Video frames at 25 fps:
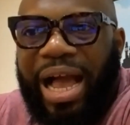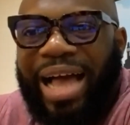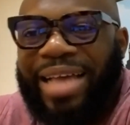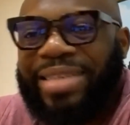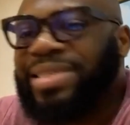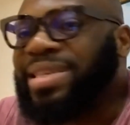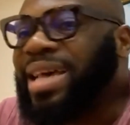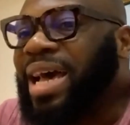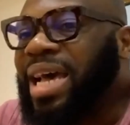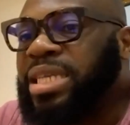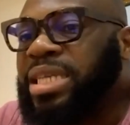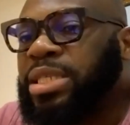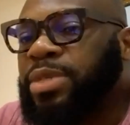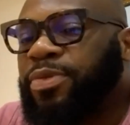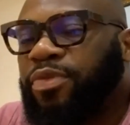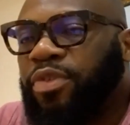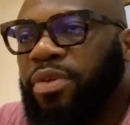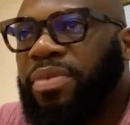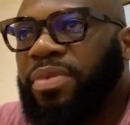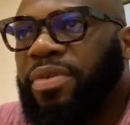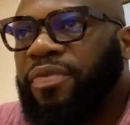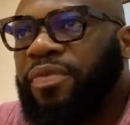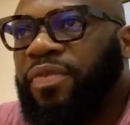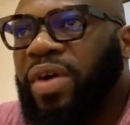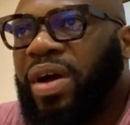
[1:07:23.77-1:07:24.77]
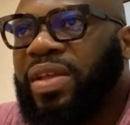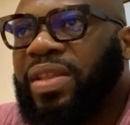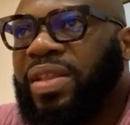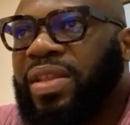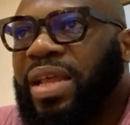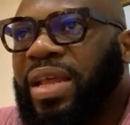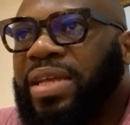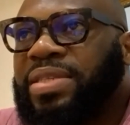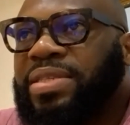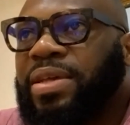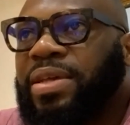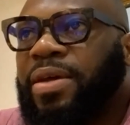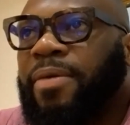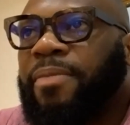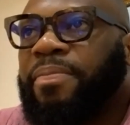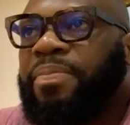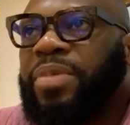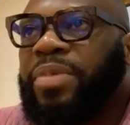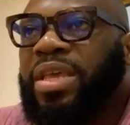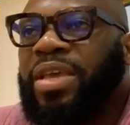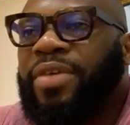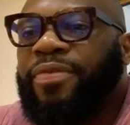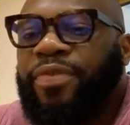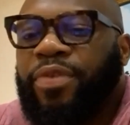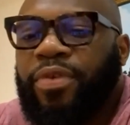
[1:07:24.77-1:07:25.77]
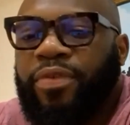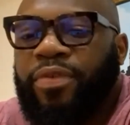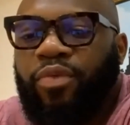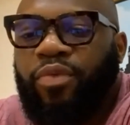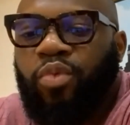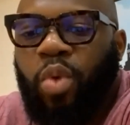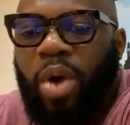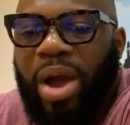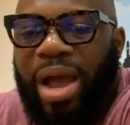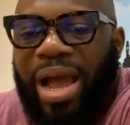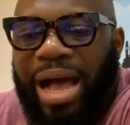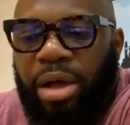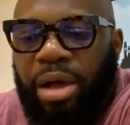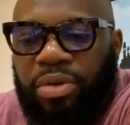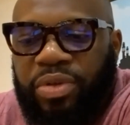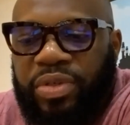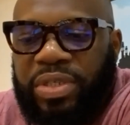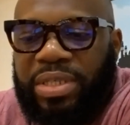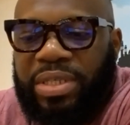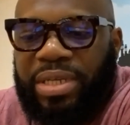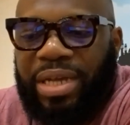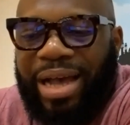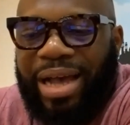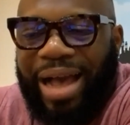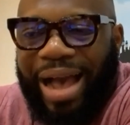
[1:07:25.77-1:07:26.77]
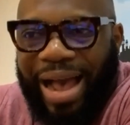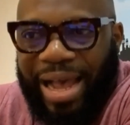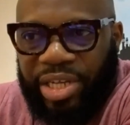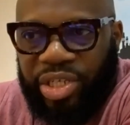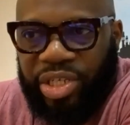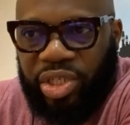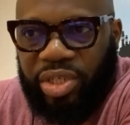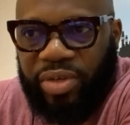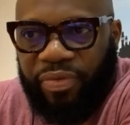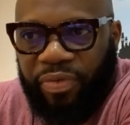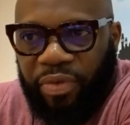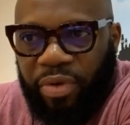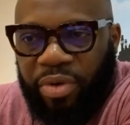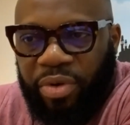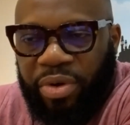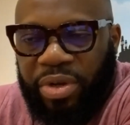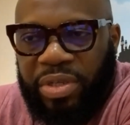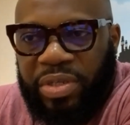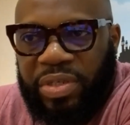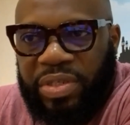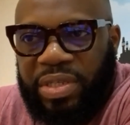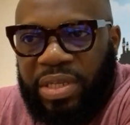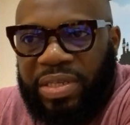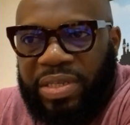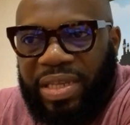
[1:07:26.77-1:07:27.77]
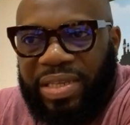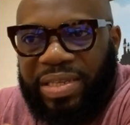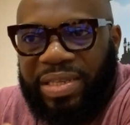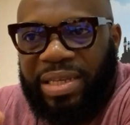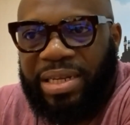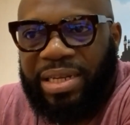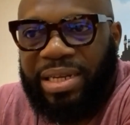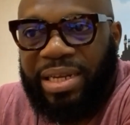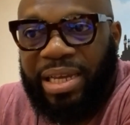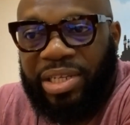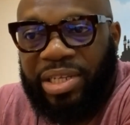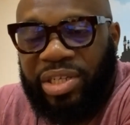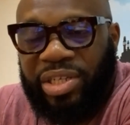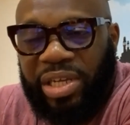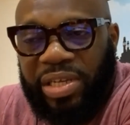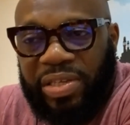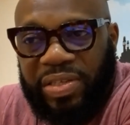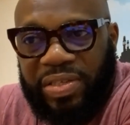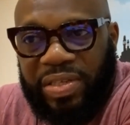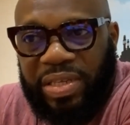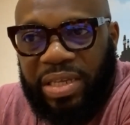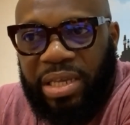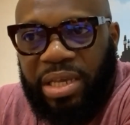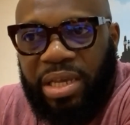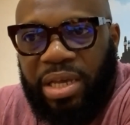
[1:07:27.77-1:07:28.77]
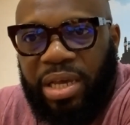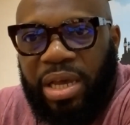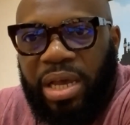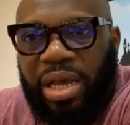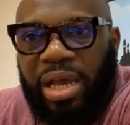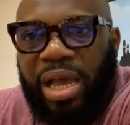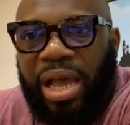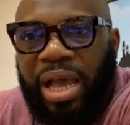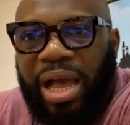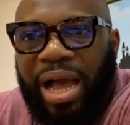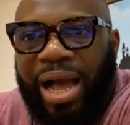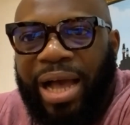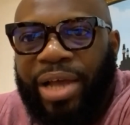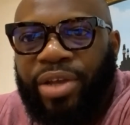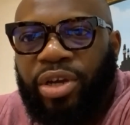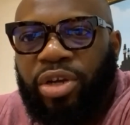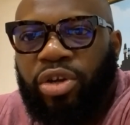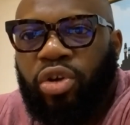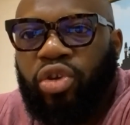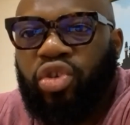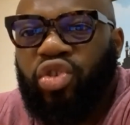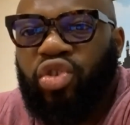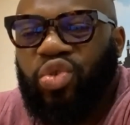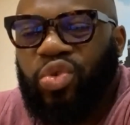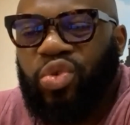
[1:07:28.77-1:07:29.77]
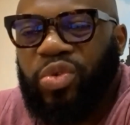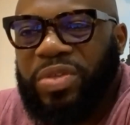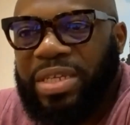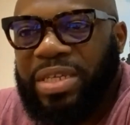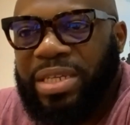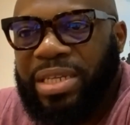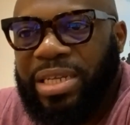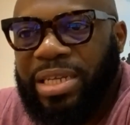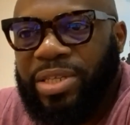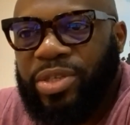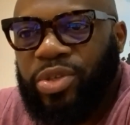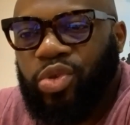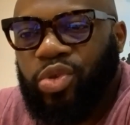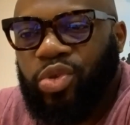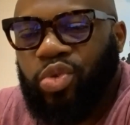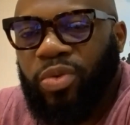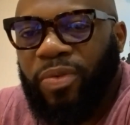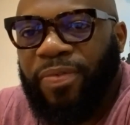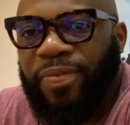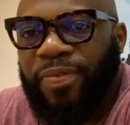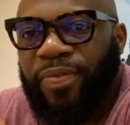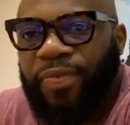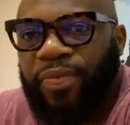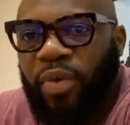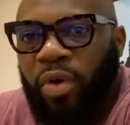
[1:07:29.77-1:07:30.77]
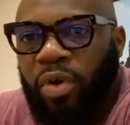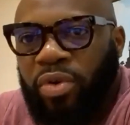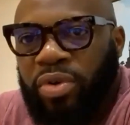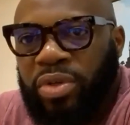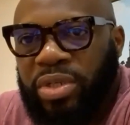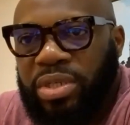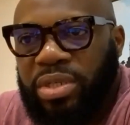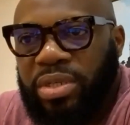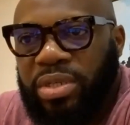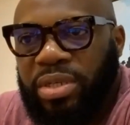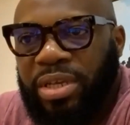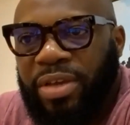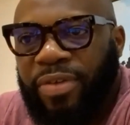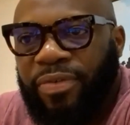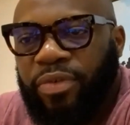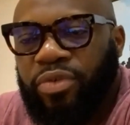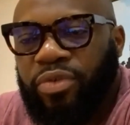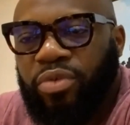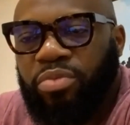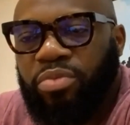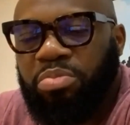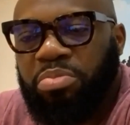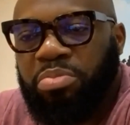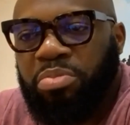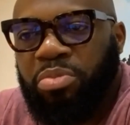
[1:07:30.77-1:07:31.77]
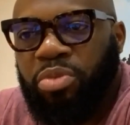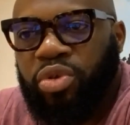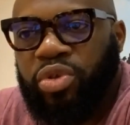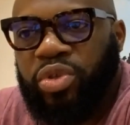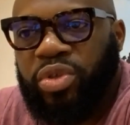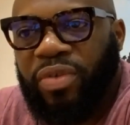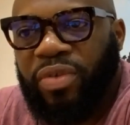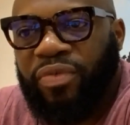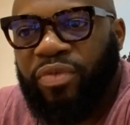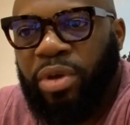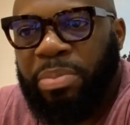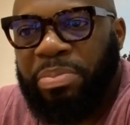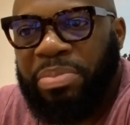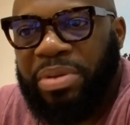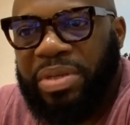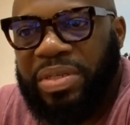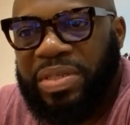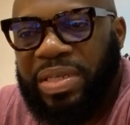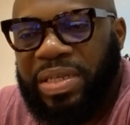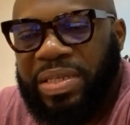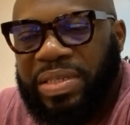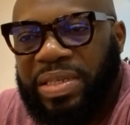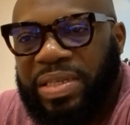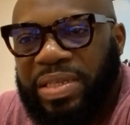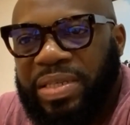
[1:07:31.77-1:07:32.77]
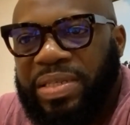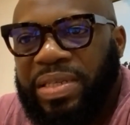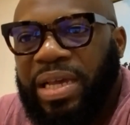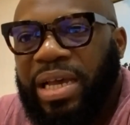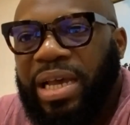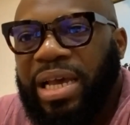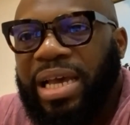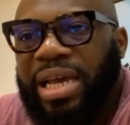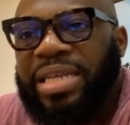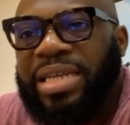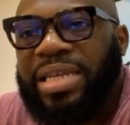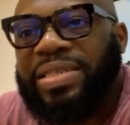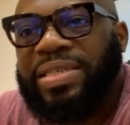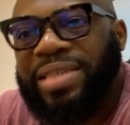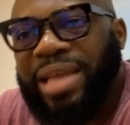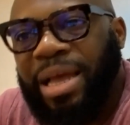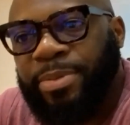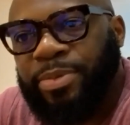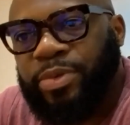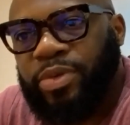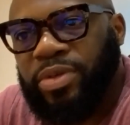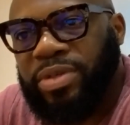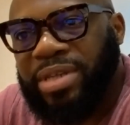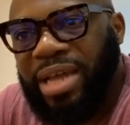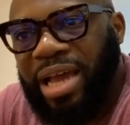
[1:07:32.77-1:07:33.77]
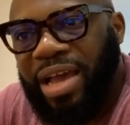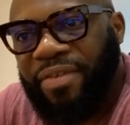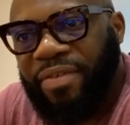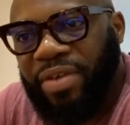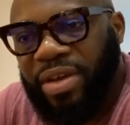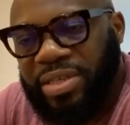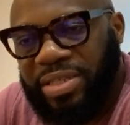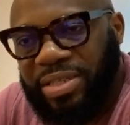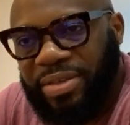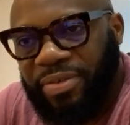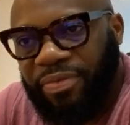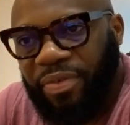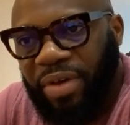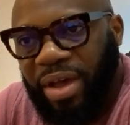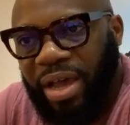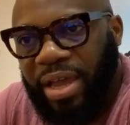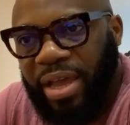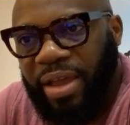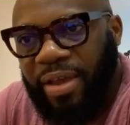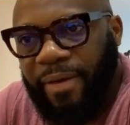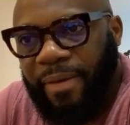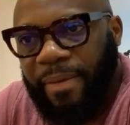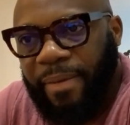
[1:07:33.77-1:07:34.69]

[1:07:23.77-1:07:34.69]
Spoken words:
Aside from the fact that if you've warehoused cash, for instance, as an agency, and you're not using it to fund even most of your businesses, it's time to diversify.